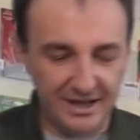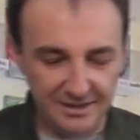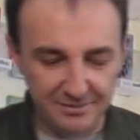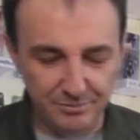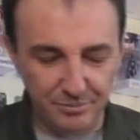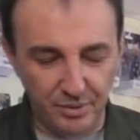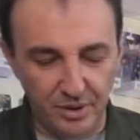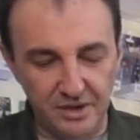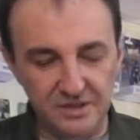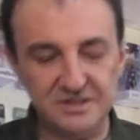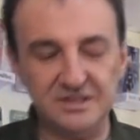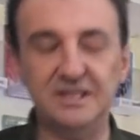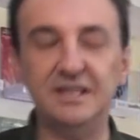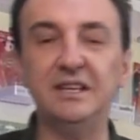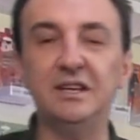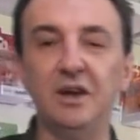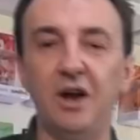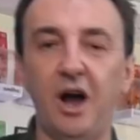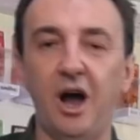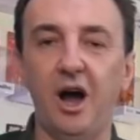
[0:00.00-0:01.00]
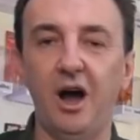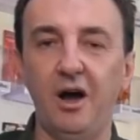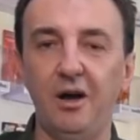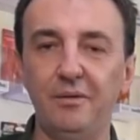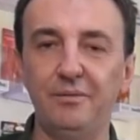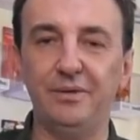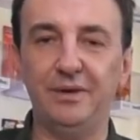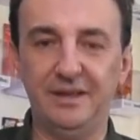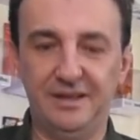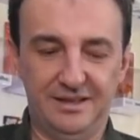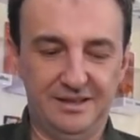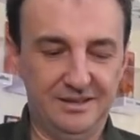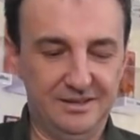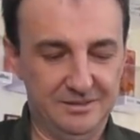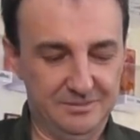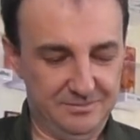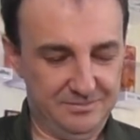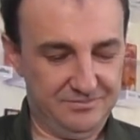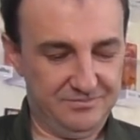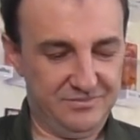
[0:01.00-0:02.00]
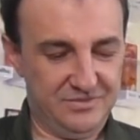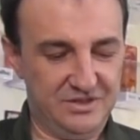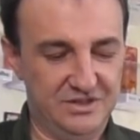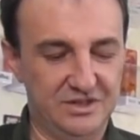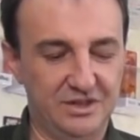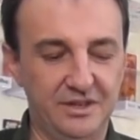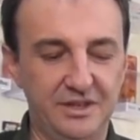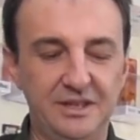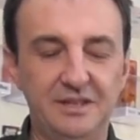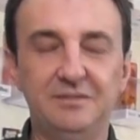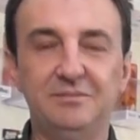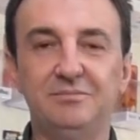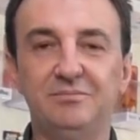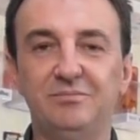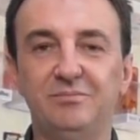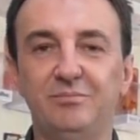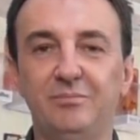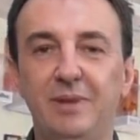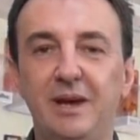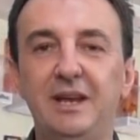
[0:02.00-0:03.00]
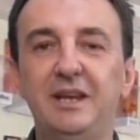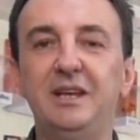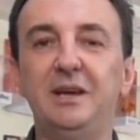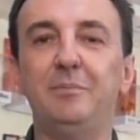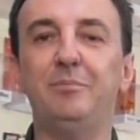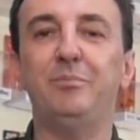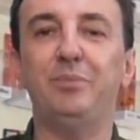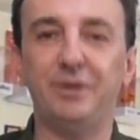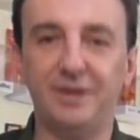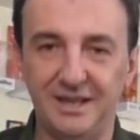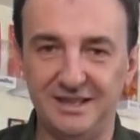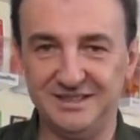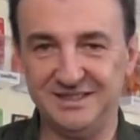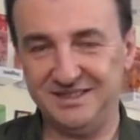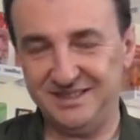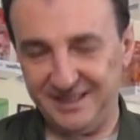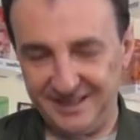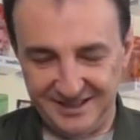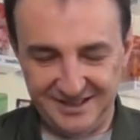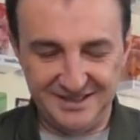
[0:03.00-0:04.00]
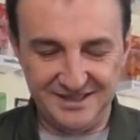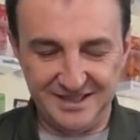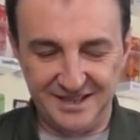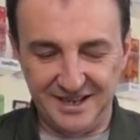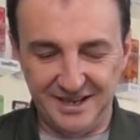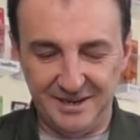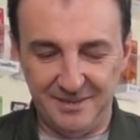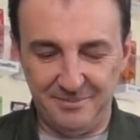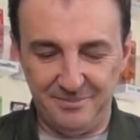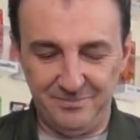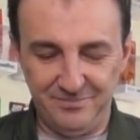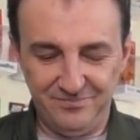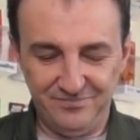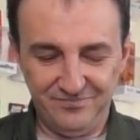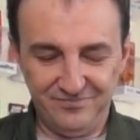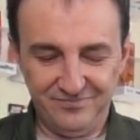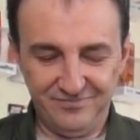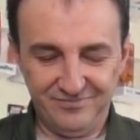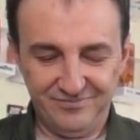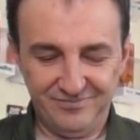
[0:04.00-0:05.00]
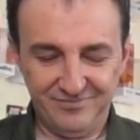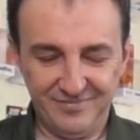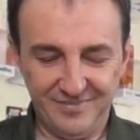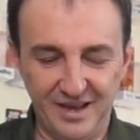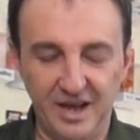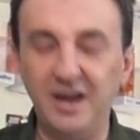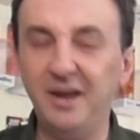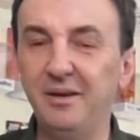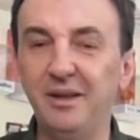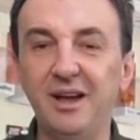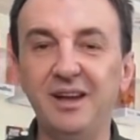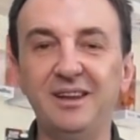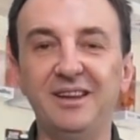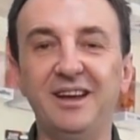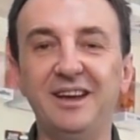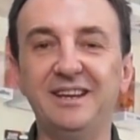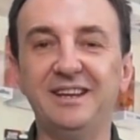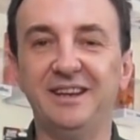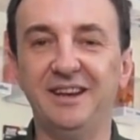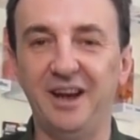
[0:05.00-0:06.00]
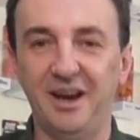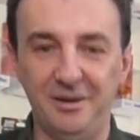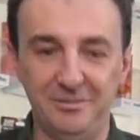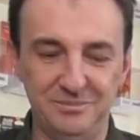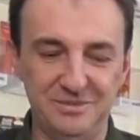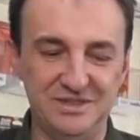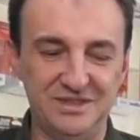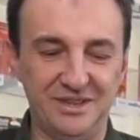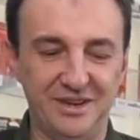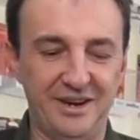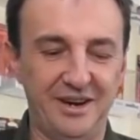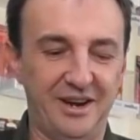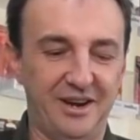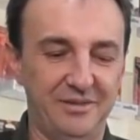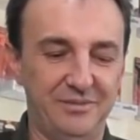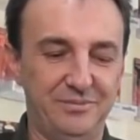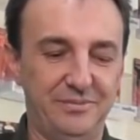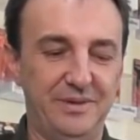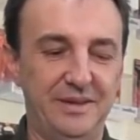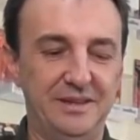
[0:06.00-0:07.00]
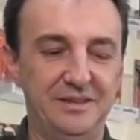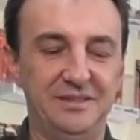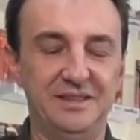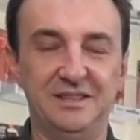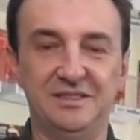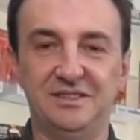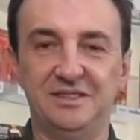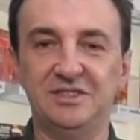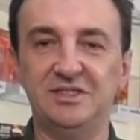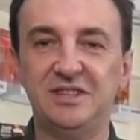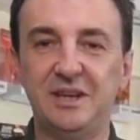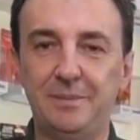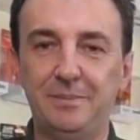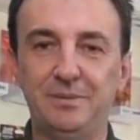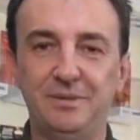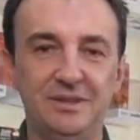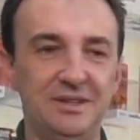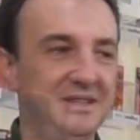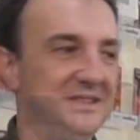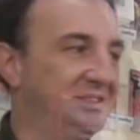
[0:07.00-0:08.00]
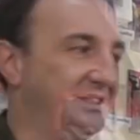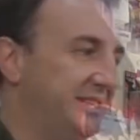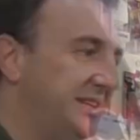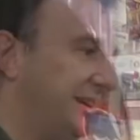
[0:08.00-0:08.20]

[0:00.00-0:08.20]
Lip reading: unboxing of Sonic Mania Plus, and I like it. I'm sorry, I think that the Japanese